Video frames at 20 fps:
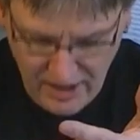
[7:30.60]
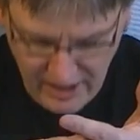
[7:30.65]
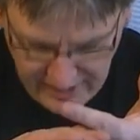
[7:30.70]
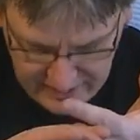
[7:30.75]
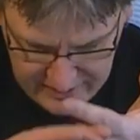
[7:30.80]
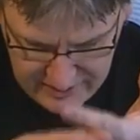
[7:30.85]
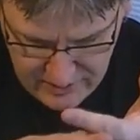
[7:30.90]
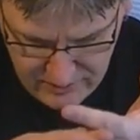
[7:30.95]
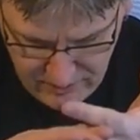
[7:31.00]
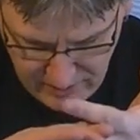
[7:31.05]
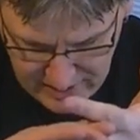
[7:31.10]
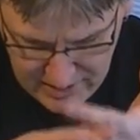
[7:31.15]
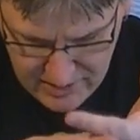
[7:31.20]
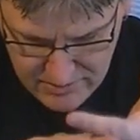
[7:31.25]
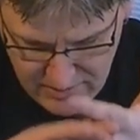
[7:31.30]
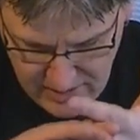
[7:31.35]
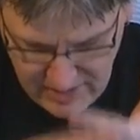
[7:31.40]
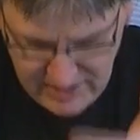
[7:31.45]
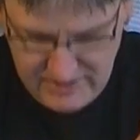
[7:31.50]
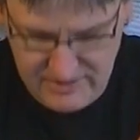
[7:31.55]
Highly
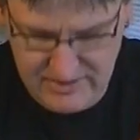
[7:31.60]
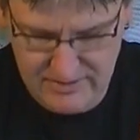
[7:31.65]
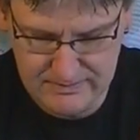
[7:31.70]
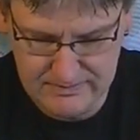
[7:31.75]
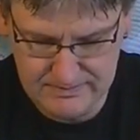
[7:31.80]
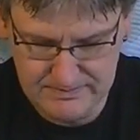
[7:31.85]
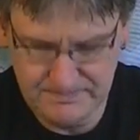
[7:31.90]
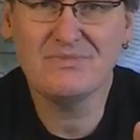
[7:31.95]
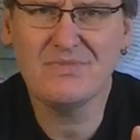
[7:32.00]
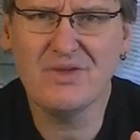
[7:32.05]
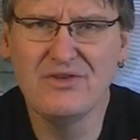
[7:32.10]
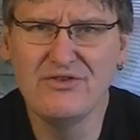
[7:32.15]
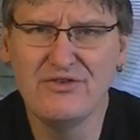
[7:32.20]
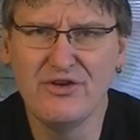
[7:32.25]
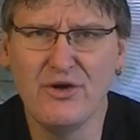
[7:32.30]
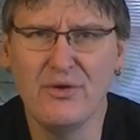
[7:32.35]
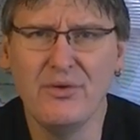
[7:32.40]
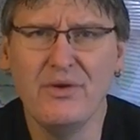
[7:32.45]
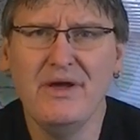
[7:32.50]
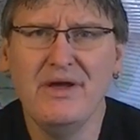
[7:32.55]
recommend.
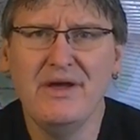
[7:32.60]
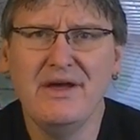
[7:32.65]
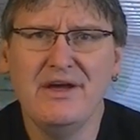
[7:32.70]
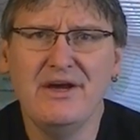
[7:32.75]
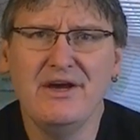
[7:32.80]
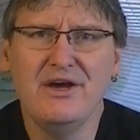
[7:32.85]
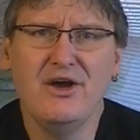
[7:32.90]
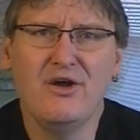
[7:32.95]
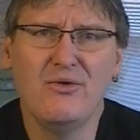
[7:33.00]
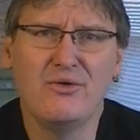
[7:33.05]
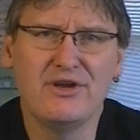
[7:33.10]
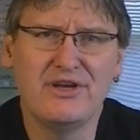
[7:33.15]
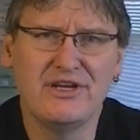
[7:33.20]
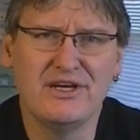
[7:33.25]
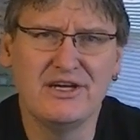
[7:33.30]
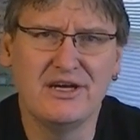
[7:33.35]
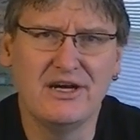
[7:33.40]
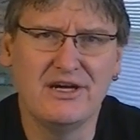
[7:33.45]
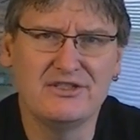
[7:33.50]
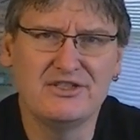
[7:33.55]
So
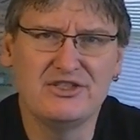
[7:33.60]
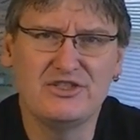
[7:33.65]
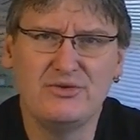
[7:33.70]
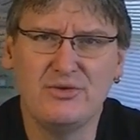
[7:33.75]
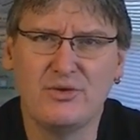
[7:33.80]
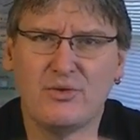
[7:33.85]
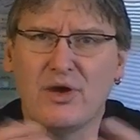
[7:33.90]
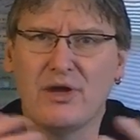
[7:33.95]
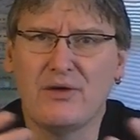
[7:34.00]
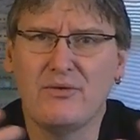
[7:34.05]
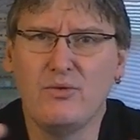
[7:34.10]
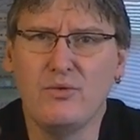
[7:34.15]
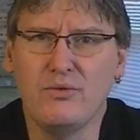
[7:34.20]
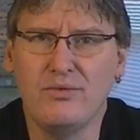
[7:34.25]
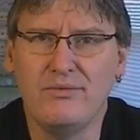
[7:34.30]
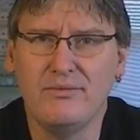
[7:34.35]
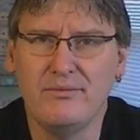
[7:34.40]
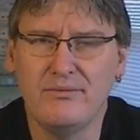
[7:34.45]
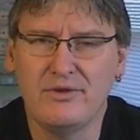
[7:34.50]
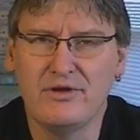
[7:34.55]
I'll just do a quick
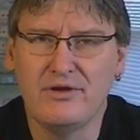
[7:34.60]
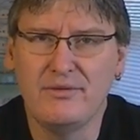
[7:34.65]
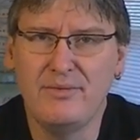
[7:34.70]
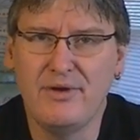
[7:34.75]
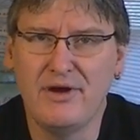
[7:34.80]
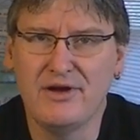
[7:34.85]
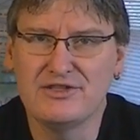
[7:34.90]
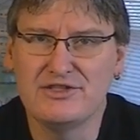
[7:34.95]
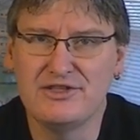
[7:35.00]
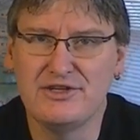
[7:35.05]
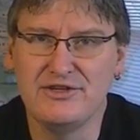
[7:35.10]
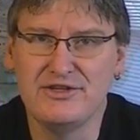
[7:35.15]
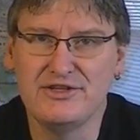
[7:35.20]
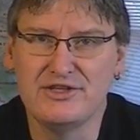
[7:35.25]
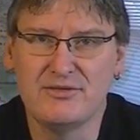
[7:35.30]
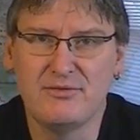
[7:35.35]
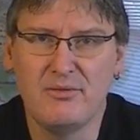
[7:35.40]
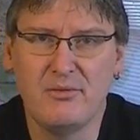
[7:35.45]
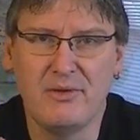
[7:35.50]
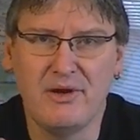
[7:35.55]
comparison here.
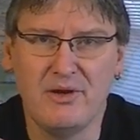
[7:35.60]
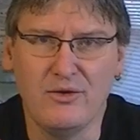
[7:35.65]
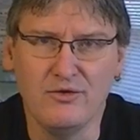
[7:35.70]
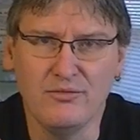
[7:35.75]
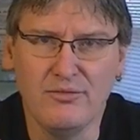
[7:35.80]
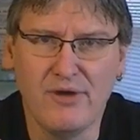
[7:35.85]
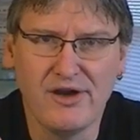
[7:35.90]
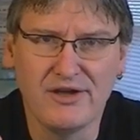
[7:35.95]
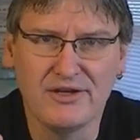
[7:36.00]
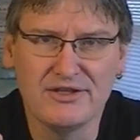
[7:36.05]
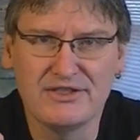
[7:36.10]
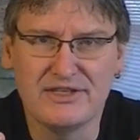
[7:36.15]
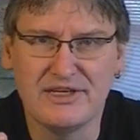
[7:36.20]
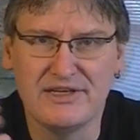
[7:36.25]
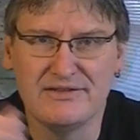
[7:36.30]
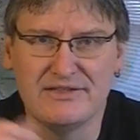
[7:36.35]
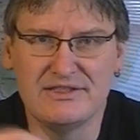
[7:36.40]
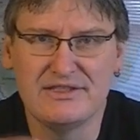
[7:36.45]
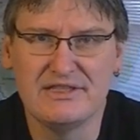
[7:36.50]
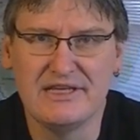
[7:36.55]
These are some of my old models.
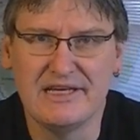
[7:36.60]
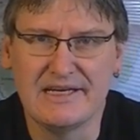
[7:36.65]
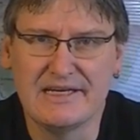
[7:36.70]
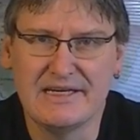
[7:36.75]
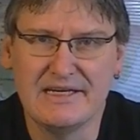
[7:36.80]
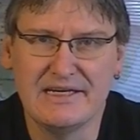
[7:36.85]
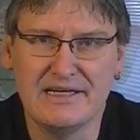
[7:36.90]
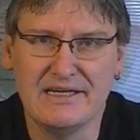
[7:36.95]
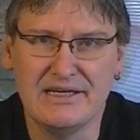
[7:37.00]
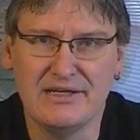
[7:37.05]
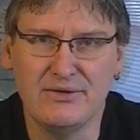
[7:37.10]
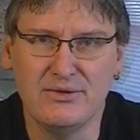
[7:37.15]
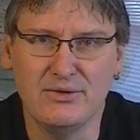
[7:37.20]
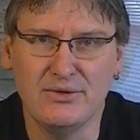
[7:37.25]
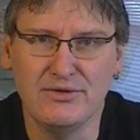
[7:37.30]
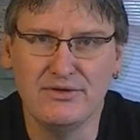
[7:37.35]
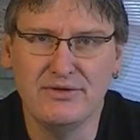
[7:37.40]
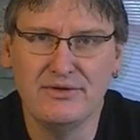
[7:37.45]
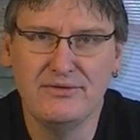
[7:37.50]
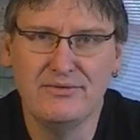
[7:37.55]
This is like an
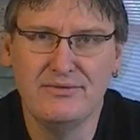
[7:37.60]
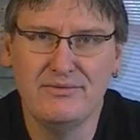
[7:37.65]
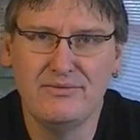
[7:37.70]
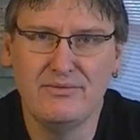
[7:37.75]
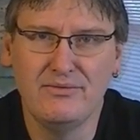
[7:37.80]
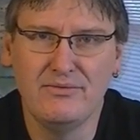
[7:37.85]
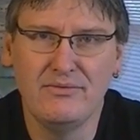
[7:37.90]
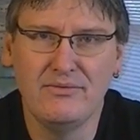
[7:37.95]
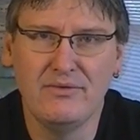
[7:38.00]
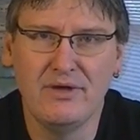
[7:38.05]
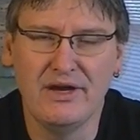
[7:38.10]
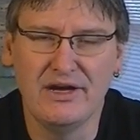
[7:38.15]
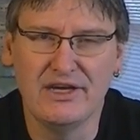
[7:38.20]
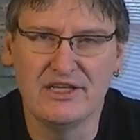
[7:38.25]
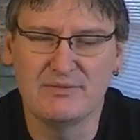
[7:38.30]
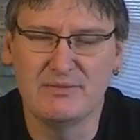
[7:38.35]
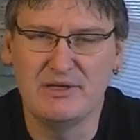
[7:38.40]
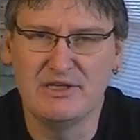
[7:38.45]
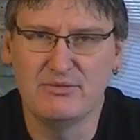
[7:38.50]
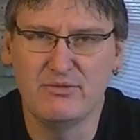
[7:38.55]
old
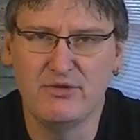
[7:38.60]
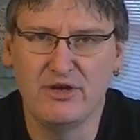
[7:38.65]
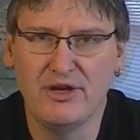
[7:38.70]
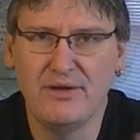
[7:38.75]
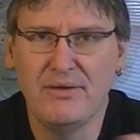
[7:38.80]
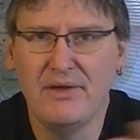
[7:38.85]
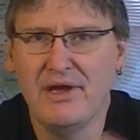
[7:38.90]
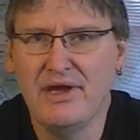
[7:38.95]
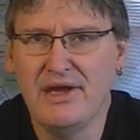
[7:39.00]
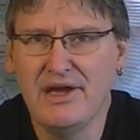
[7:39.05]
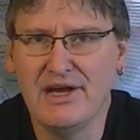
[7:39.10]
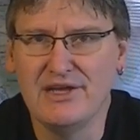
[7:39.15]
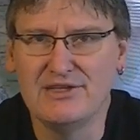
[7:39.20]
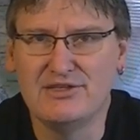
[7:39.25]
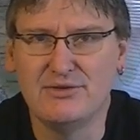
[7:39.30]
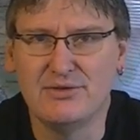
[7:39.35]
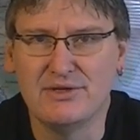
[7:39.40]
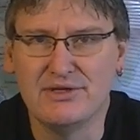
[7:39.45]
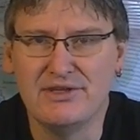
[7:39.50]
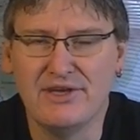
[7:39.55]
Space Marine.
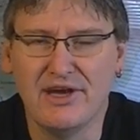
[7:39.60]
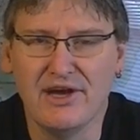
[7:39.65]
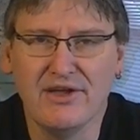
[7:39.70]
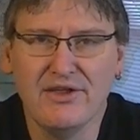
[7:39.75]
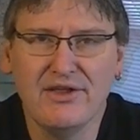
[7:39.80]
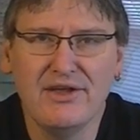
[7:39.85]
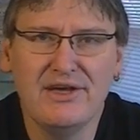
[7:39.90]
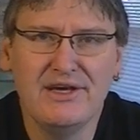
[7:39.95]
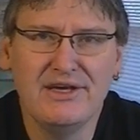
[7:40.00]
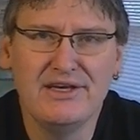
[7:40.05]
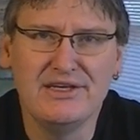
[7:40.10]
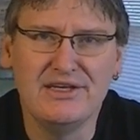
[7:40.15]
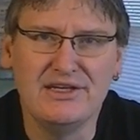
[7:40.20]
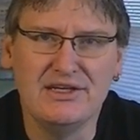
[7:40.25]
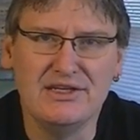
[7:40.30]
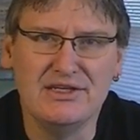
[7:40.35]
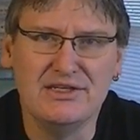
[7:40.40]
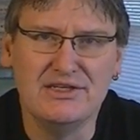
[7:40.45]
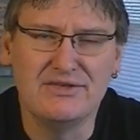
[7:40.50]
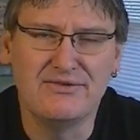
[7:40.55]
As you can tell,
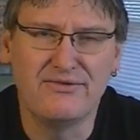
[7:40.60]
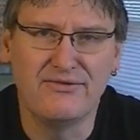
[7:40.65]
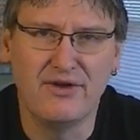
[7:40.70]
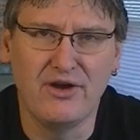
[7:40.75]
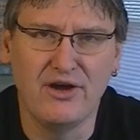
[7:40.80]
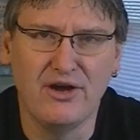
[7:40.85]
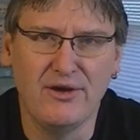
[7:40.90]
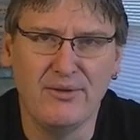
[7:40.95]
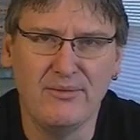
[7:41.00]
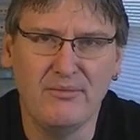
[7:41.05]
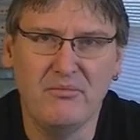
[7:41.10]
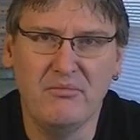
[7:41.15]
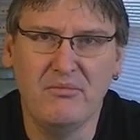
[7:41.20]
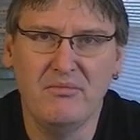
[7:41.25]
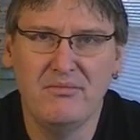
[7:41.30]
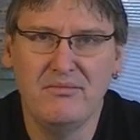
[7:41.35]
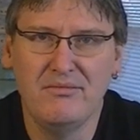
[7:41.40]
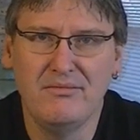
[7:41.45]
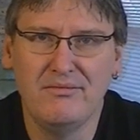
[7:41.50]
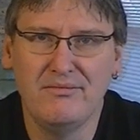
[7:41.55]
he's from
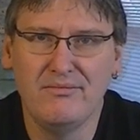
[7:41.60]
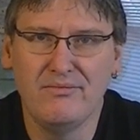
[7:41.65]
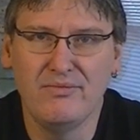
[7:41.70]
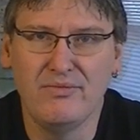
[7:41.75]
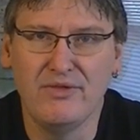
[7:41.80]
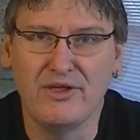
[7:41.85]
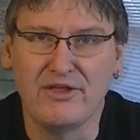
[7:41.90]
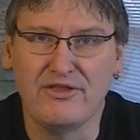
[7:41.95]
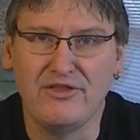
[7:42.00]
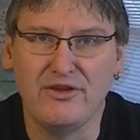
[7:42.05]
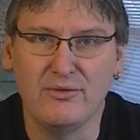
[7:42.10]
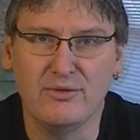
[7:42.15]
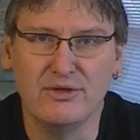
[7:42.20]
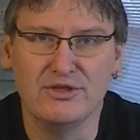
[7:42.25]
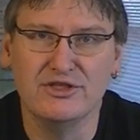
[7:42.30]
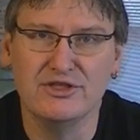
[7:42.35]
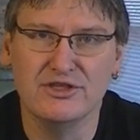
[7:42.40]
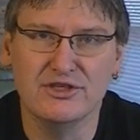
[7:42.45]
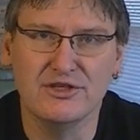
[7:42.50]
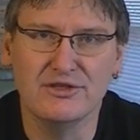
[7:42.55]
like the
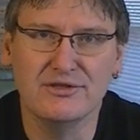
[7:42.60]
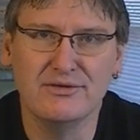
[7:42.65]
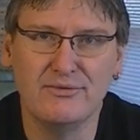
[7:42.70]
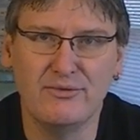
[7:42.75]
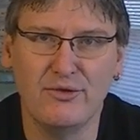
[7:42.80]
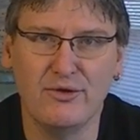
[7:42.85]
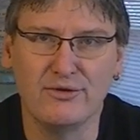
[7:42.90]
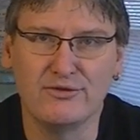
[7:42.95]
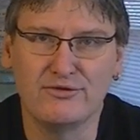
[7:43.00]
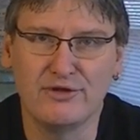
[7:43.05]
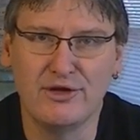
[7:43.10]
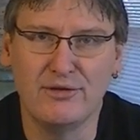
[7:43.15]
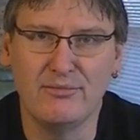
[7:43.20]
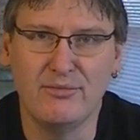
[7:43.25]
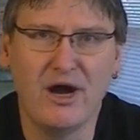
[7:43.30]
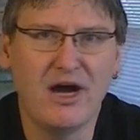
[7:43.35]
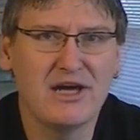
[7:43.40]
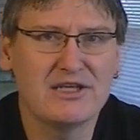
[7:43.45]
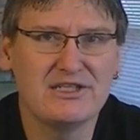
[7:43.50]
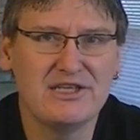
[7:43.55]
original Rogue Trader
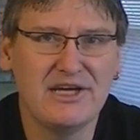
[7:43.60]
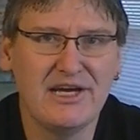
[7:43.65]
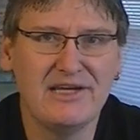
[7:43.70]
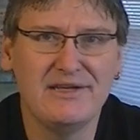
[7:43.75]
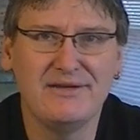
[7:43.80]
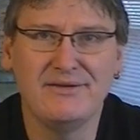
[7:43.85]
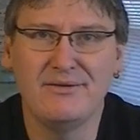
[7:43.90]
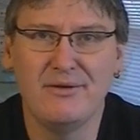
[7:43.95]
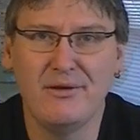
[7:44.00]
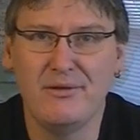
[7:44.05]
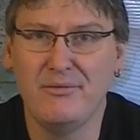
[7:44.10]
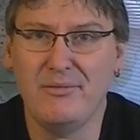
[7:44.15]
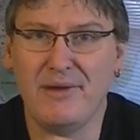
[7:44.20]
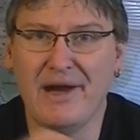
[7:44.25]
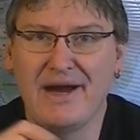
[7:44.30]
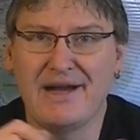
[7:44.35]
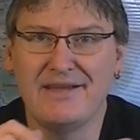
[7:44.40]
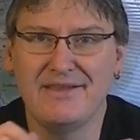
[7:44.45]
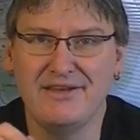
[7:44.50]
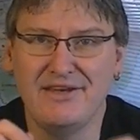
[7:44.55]
box set.
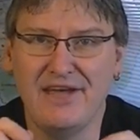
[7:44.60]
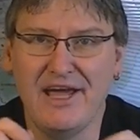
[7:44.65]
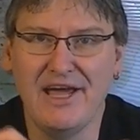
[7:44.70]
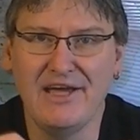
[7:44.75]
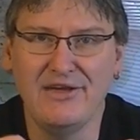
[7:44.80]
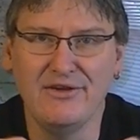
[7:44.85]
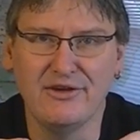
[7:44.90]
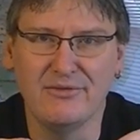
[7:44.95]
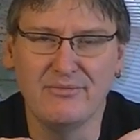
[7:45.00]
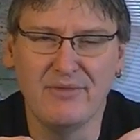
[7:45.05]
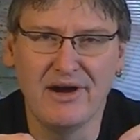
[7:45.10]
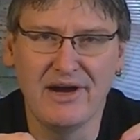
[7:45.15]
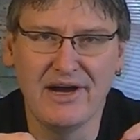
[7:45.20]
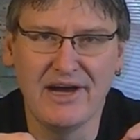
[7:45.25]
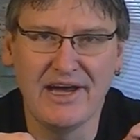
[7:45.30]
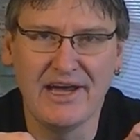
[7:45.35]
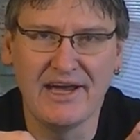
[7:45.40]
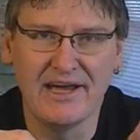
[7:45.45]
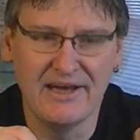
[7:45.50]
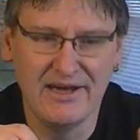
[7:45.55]
Back in the day, you could
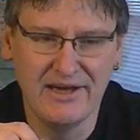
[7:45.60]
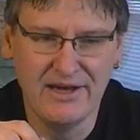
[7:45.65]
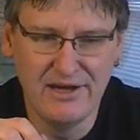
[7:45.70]
buy,